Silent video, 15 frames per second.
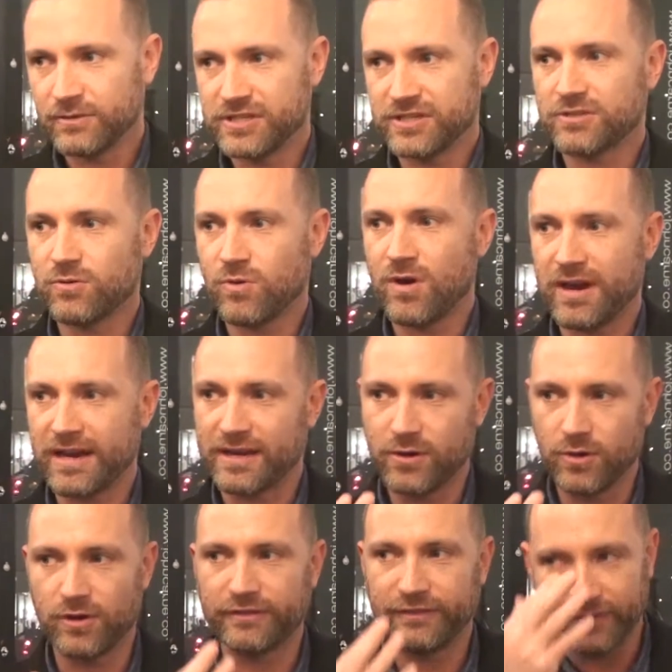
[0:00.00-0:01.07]
which is quite
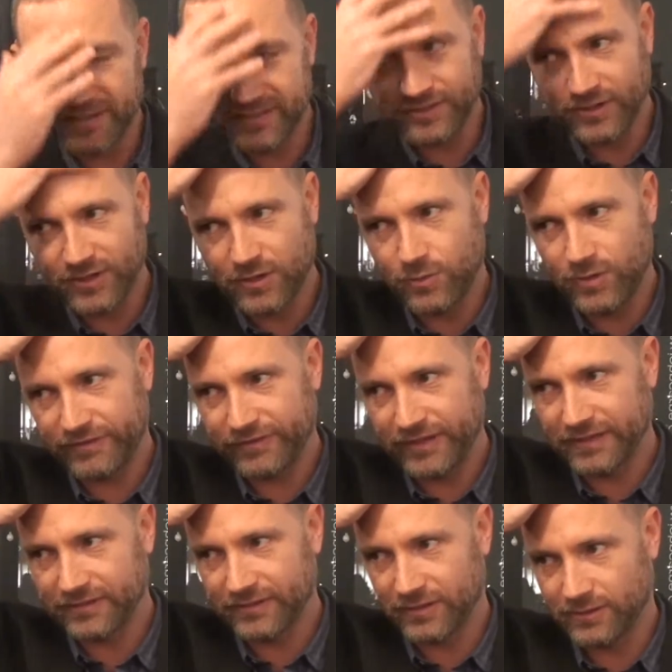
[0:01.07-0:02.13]
good for this sort of
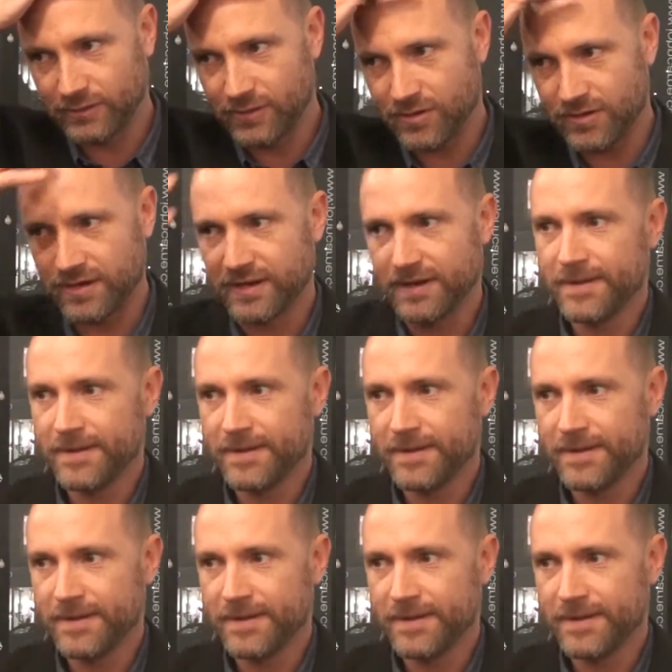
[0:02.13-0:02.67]
quiffing sort of look.